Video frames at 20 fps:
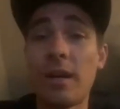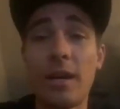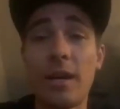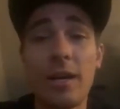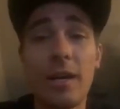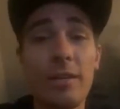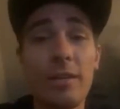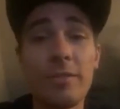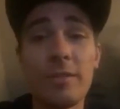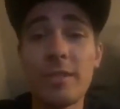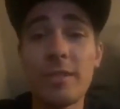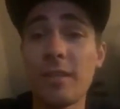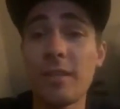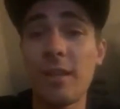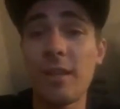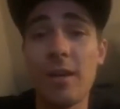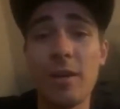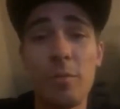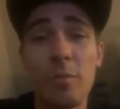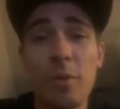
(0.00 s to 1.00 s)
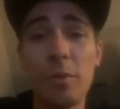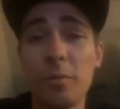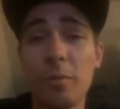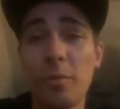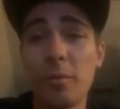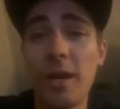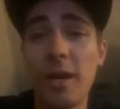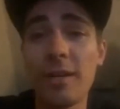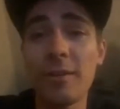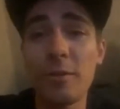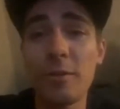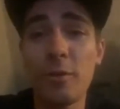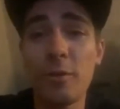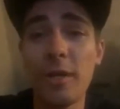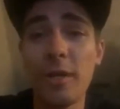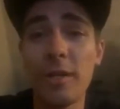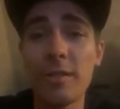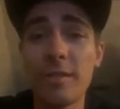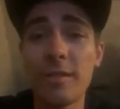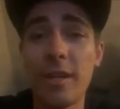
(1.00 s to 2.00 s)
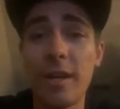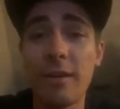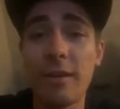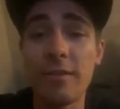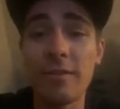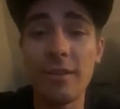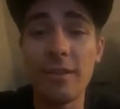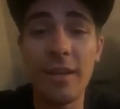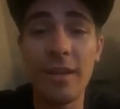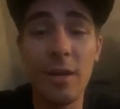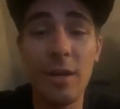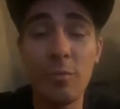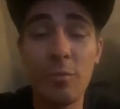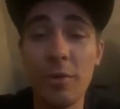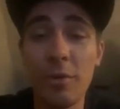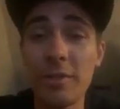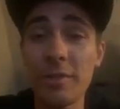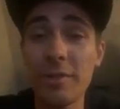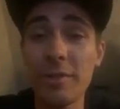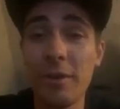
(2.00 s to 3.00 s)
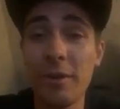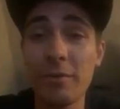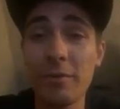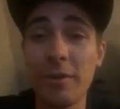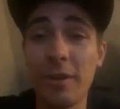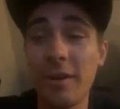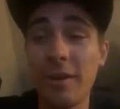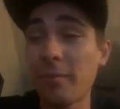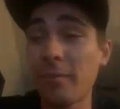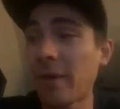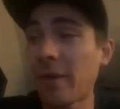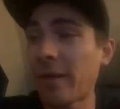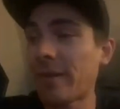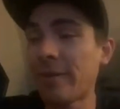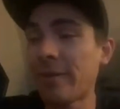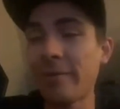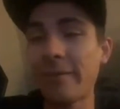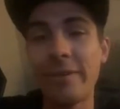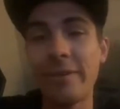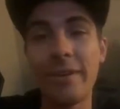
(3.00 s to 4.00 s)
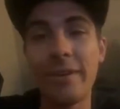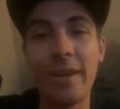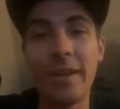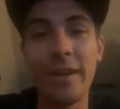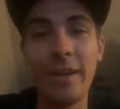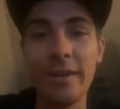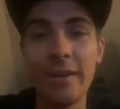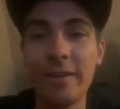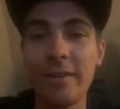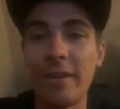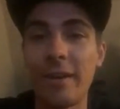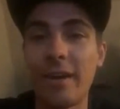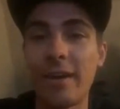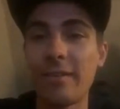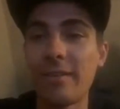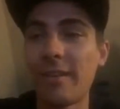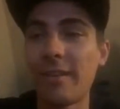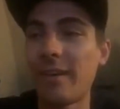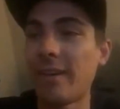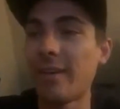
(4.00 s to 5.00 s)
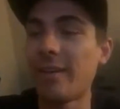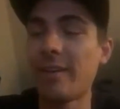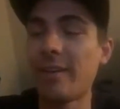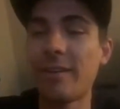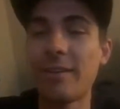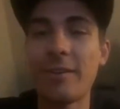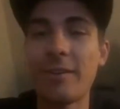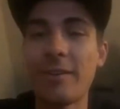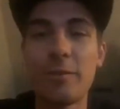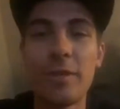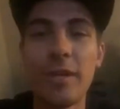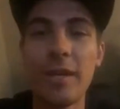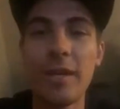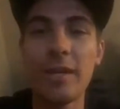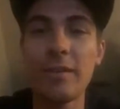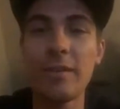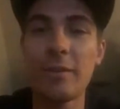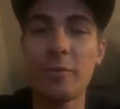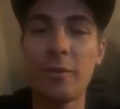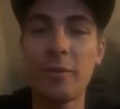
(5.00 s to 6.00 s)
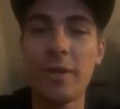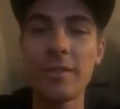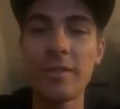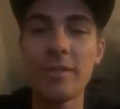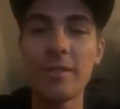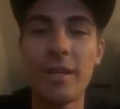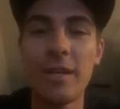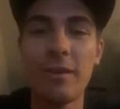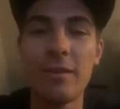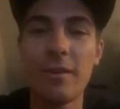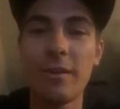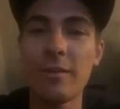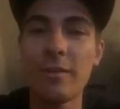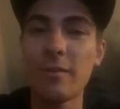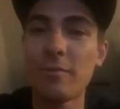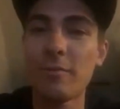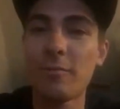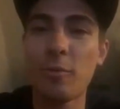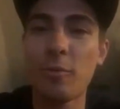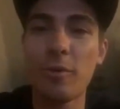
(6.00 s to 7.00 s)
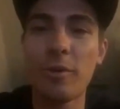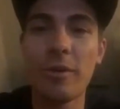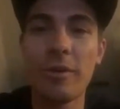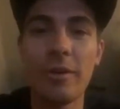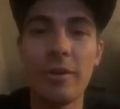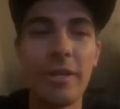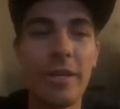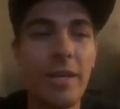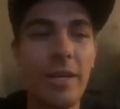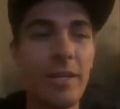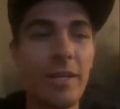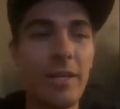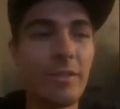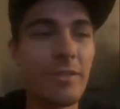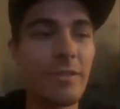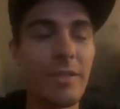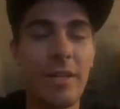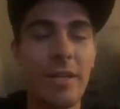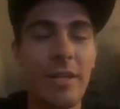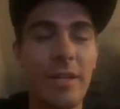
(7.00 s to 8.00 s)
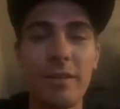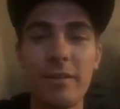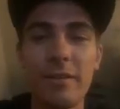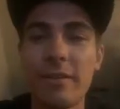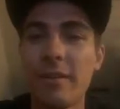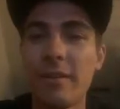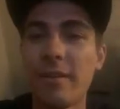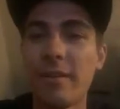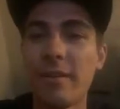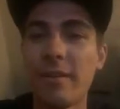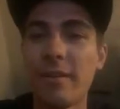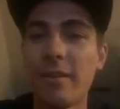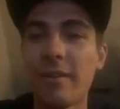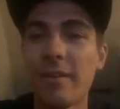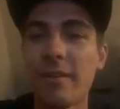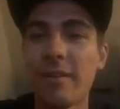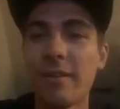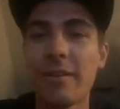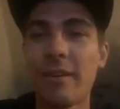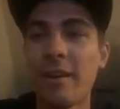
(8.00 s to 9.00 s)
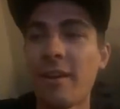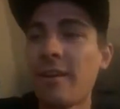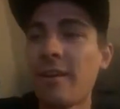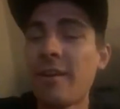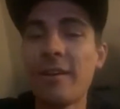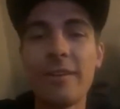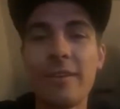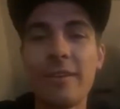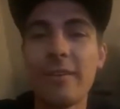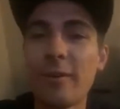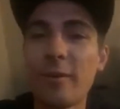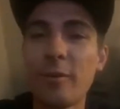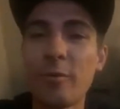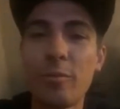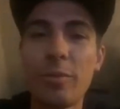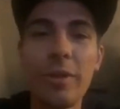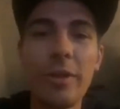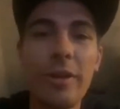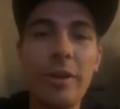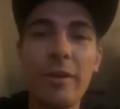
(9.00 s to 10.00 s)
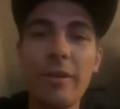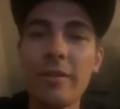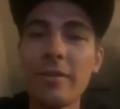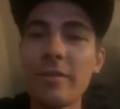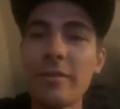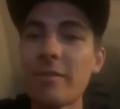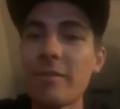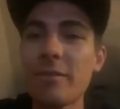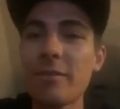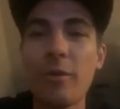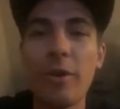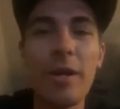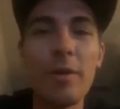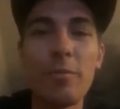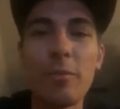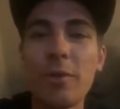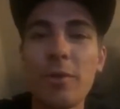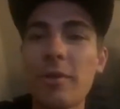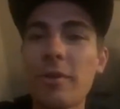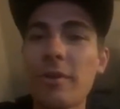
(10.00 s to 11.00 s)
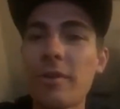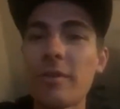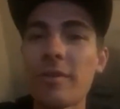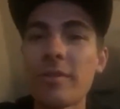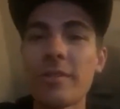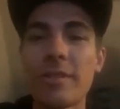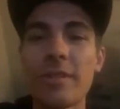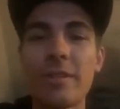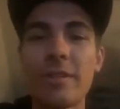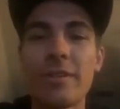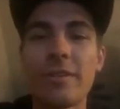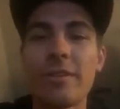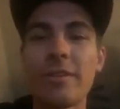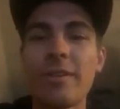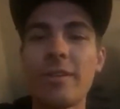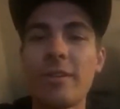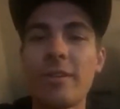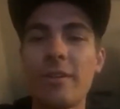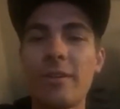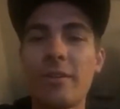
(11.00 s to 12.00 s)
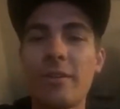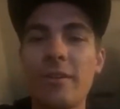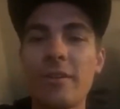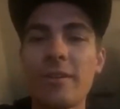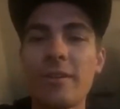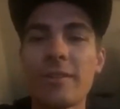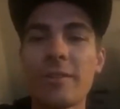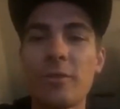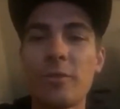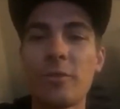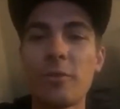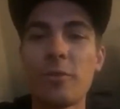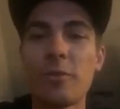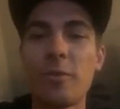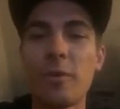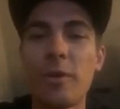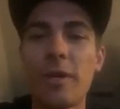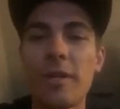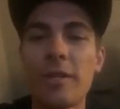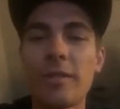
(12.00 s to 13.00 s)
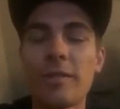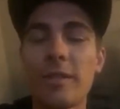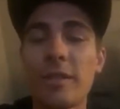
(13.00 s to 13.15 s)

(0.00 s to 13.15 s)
I see a lot of people riding quads now, and I'm pretty stoked on it. I'm like, dude, heck yeah! Like taking the quads out, got their 400 EXs out there, got their, you know, Polaris scramblers, and you know all these old quads.